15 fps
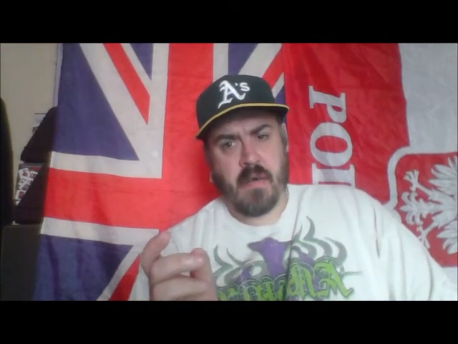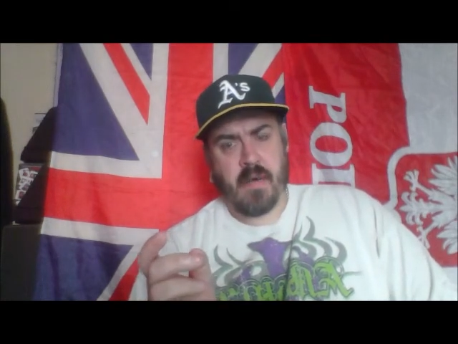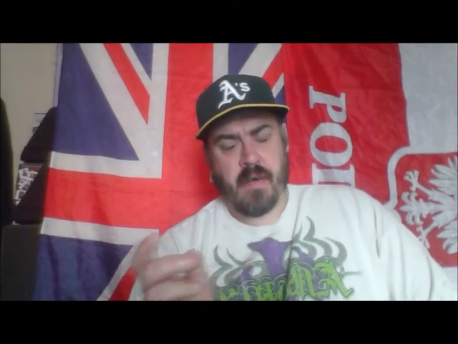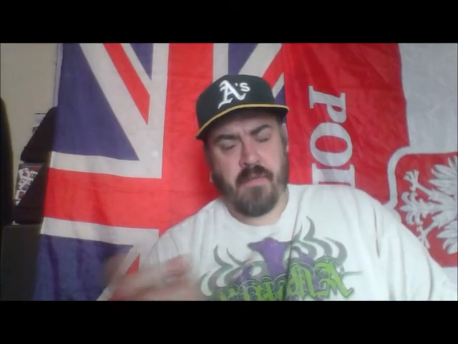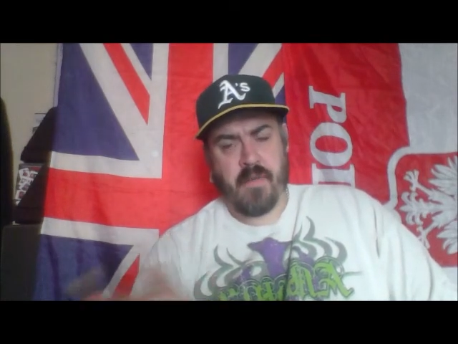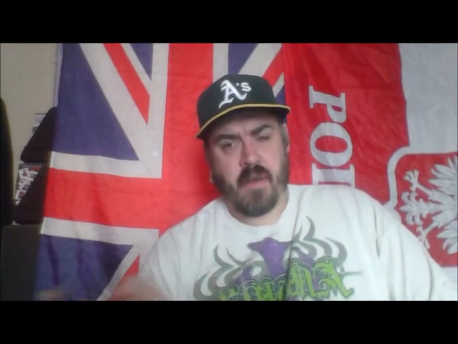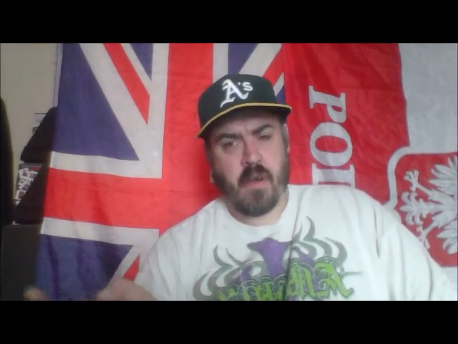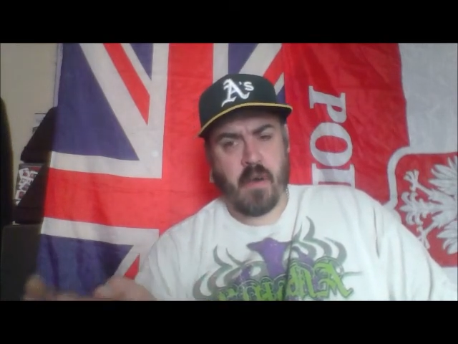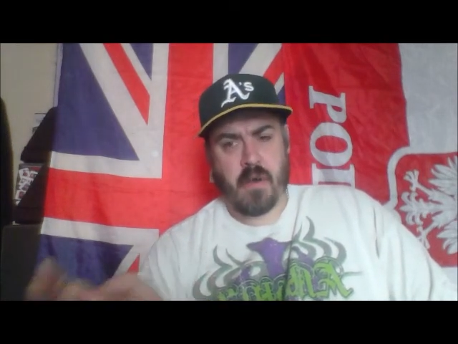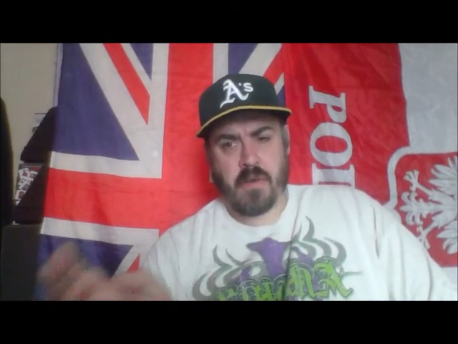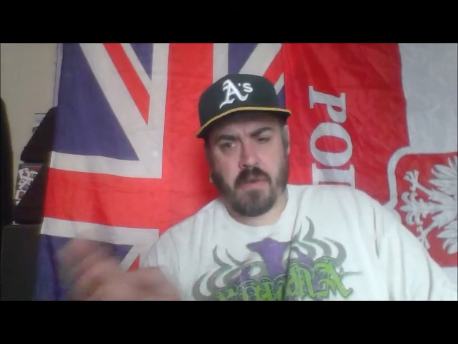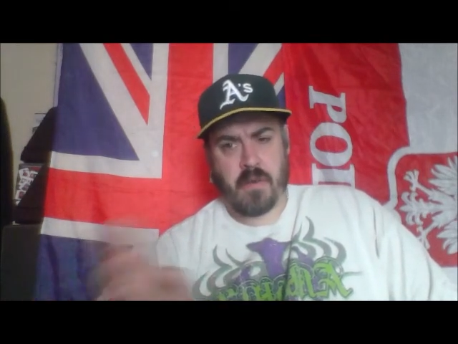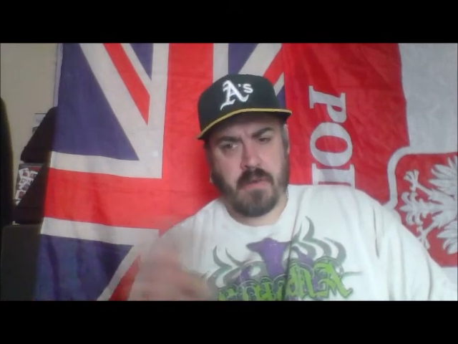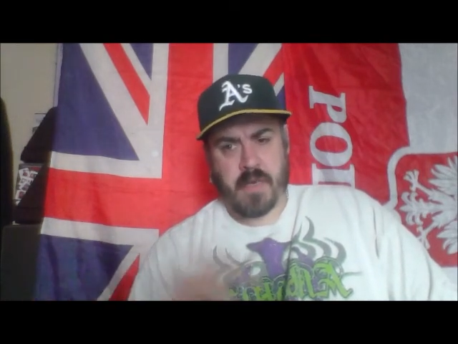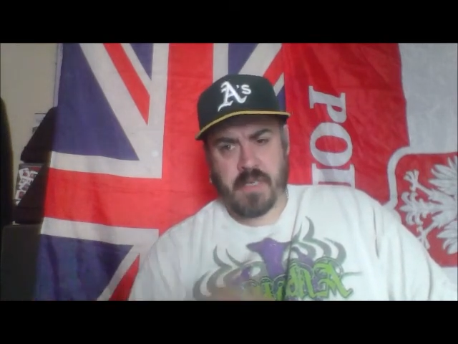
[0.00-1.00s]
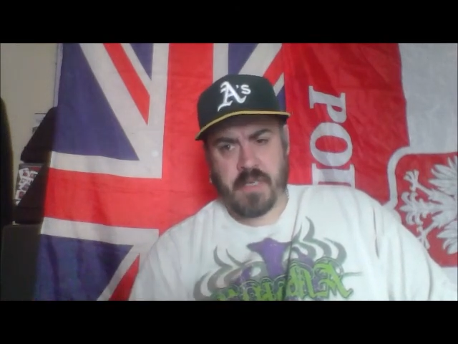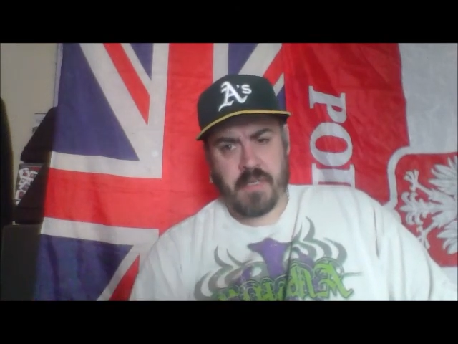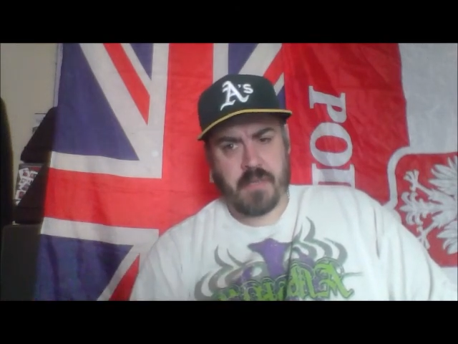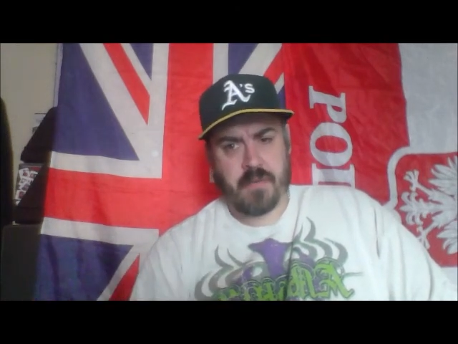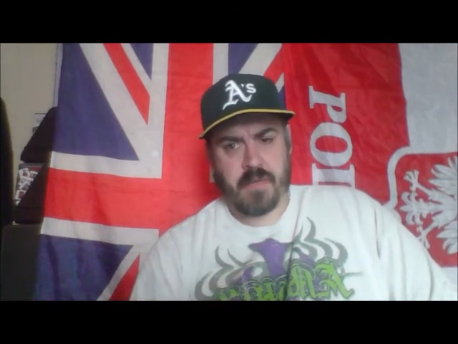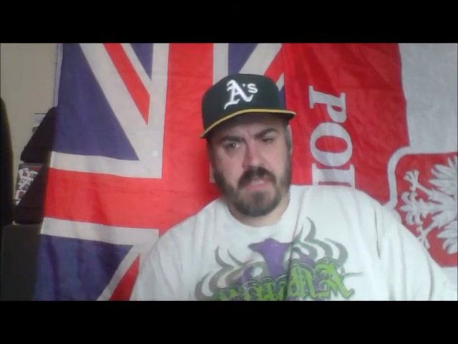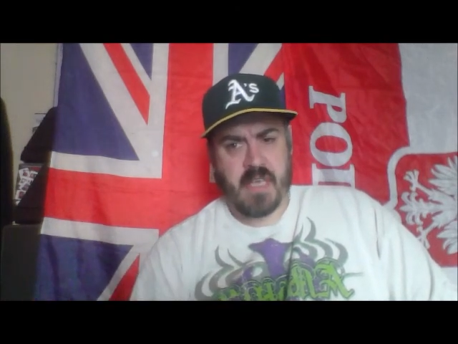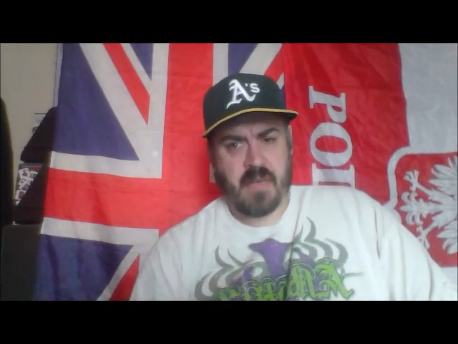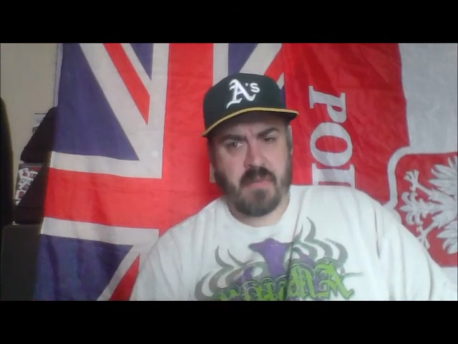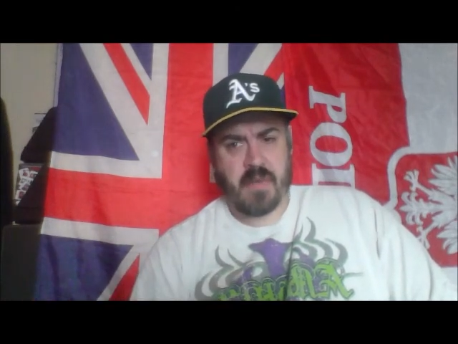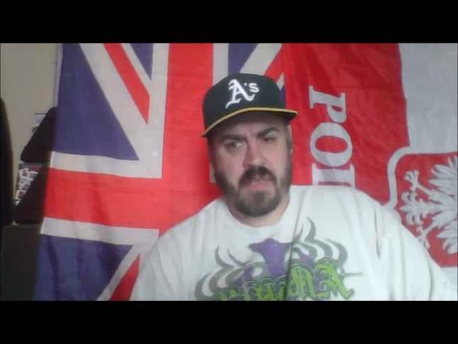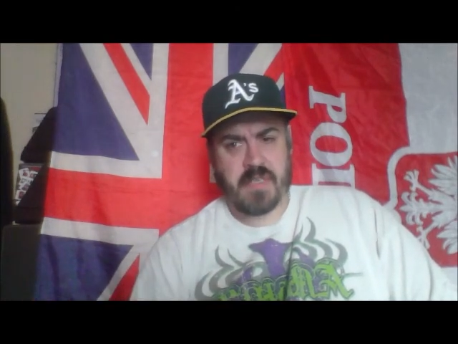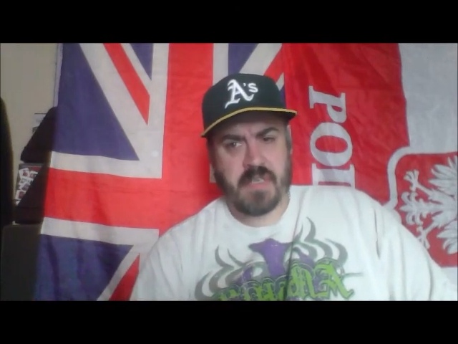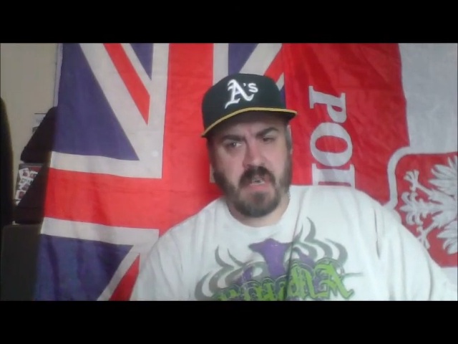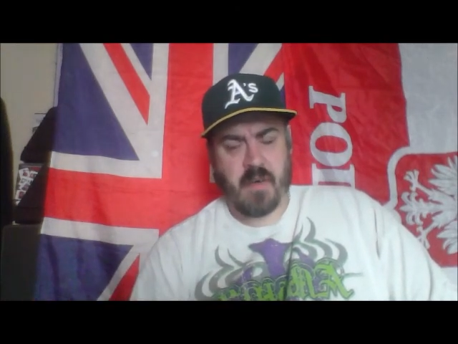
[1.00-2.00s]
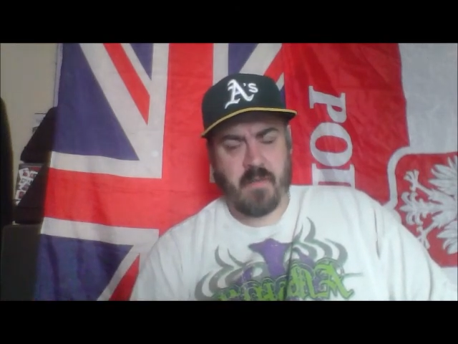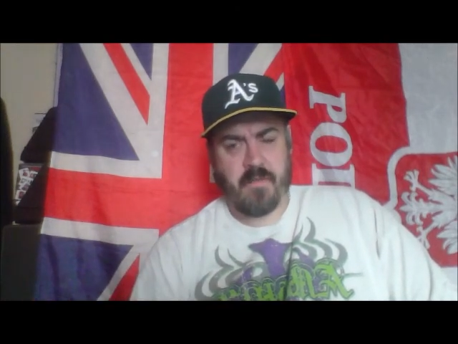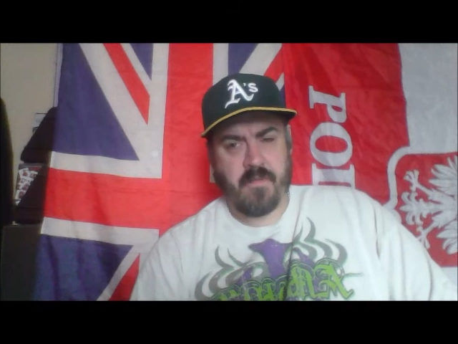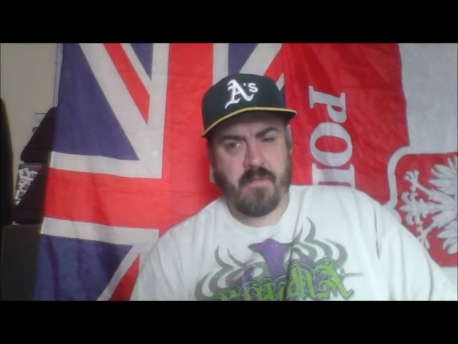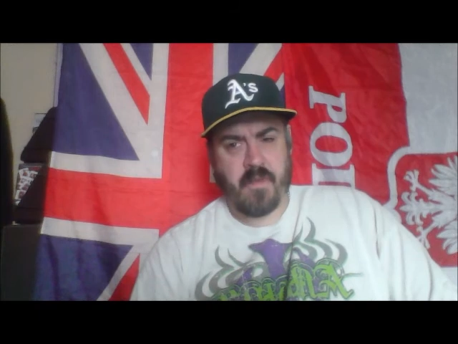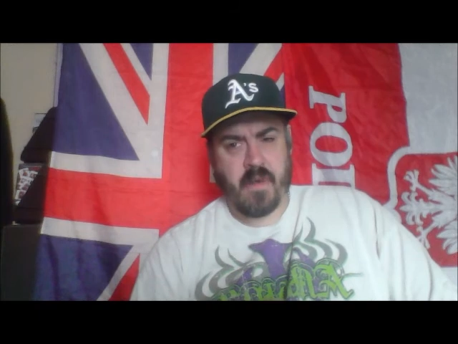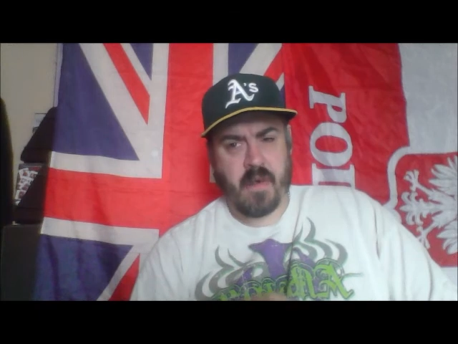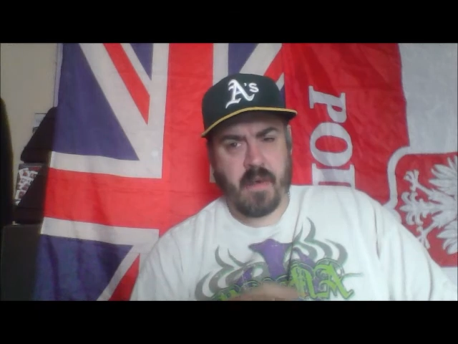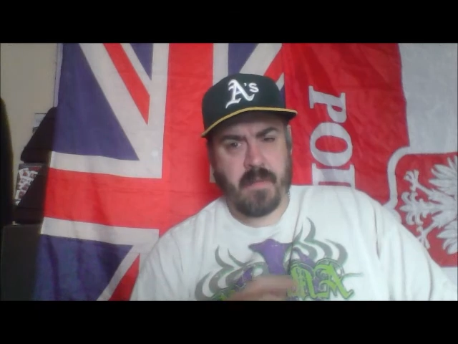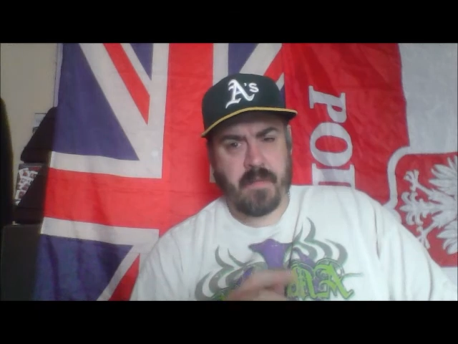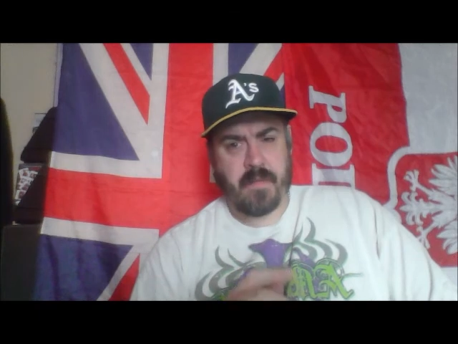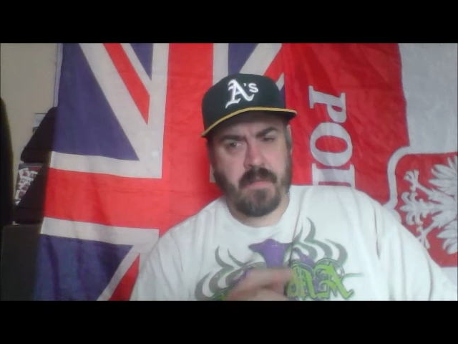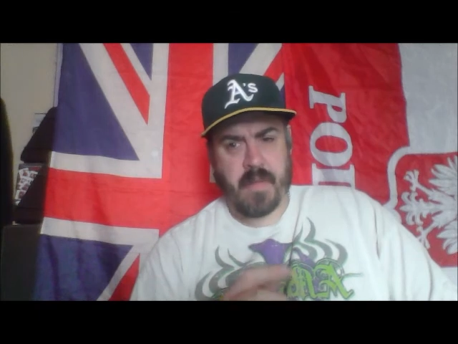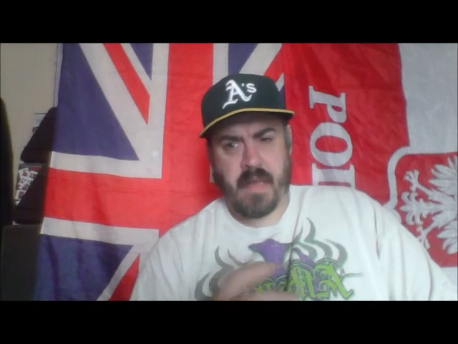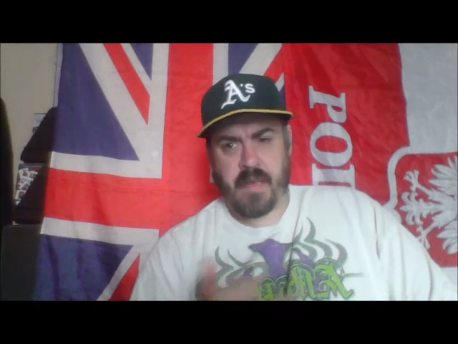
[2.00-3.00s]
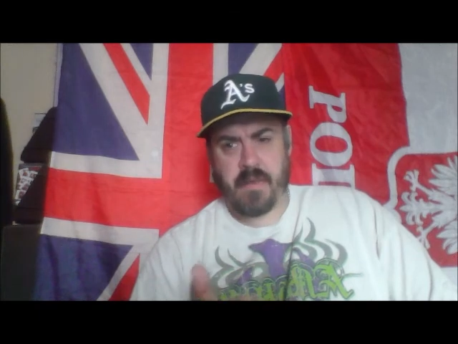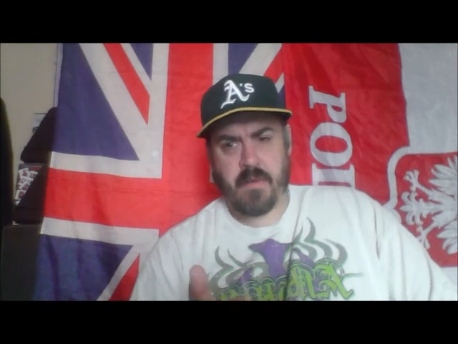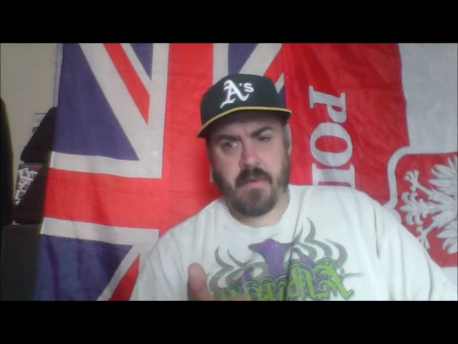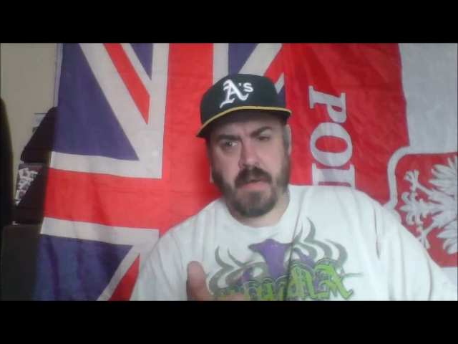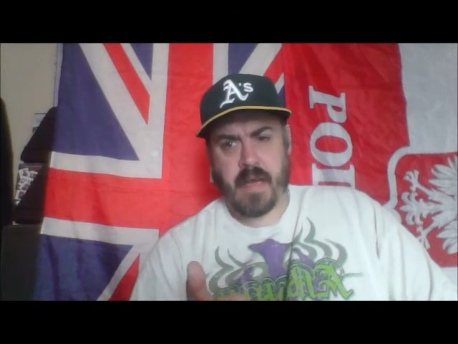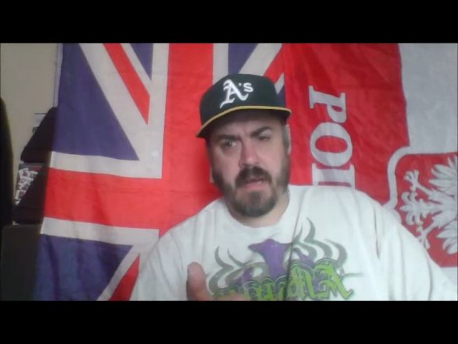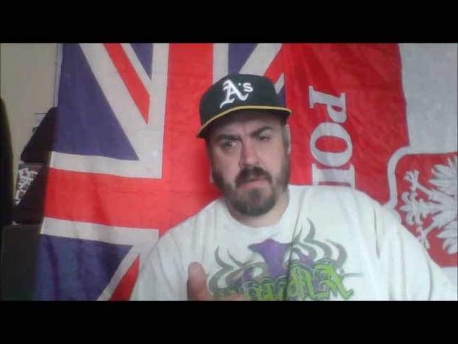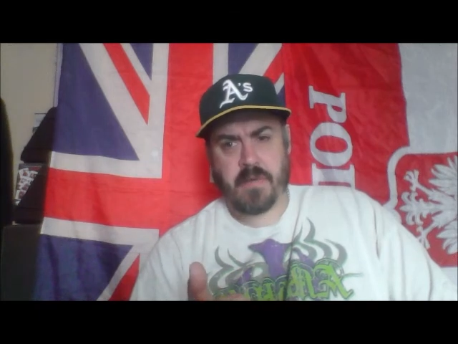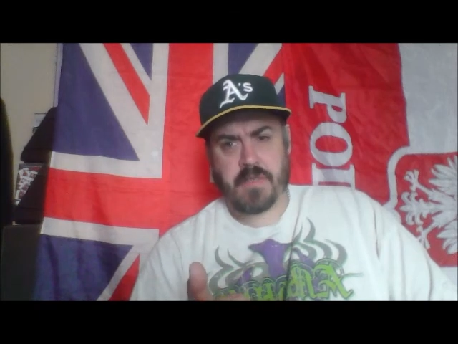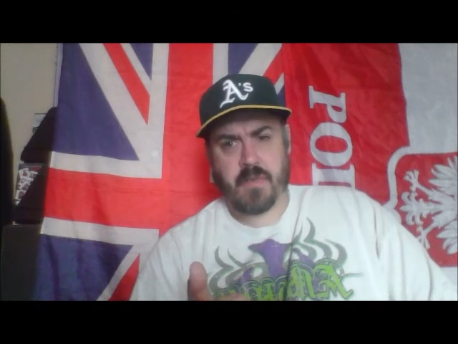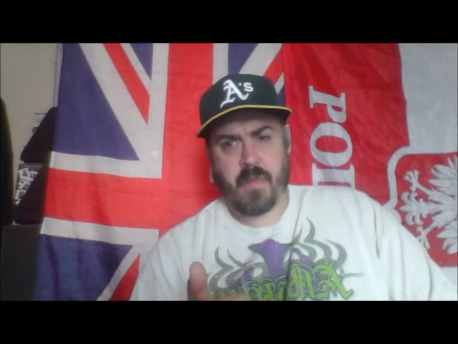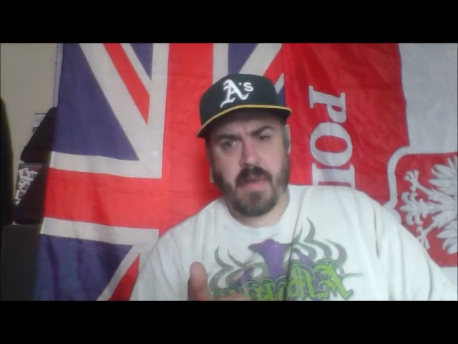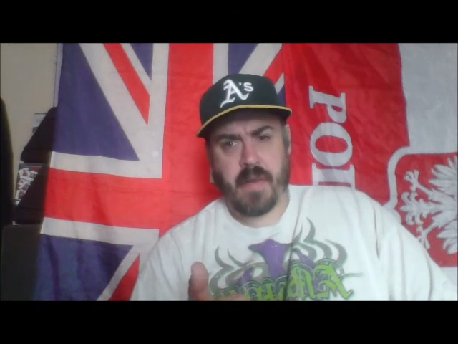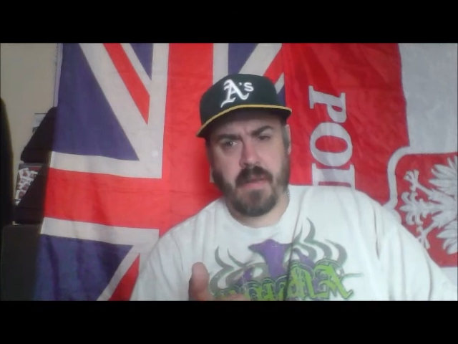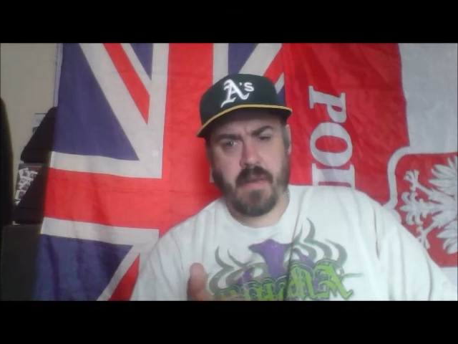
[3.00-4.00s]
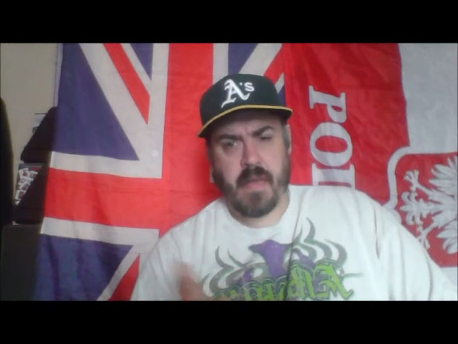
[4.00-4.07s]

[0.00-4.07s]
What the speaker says: if you go crashing through a table yourself, it don't count as a win.